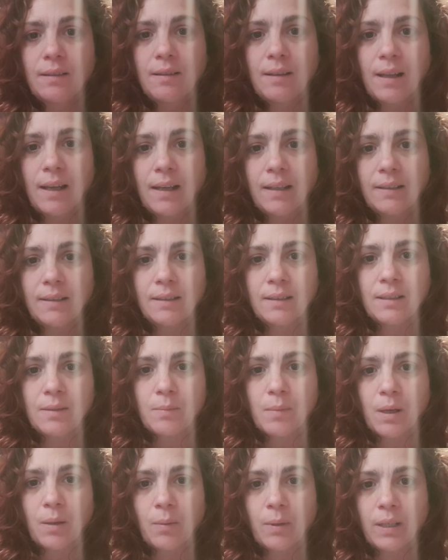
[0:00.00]
that is
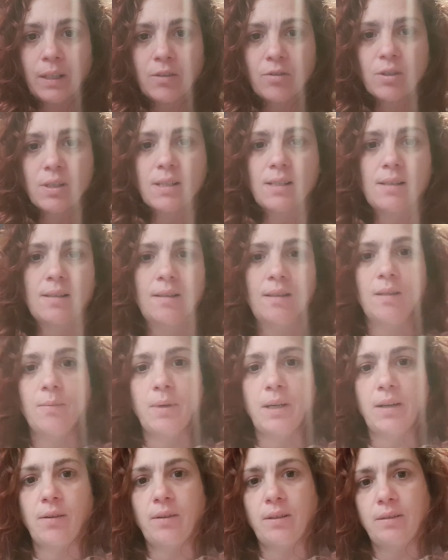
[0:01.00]
my wedding dress in the
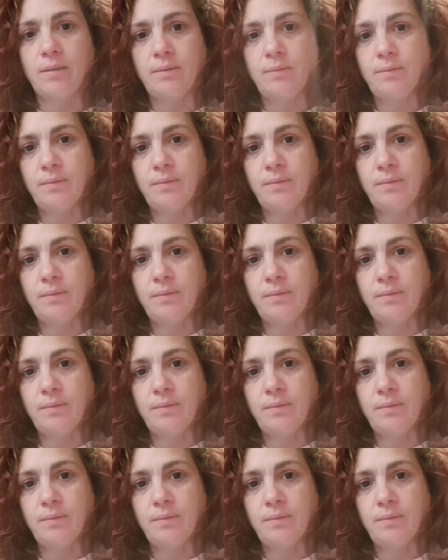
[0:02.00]
background.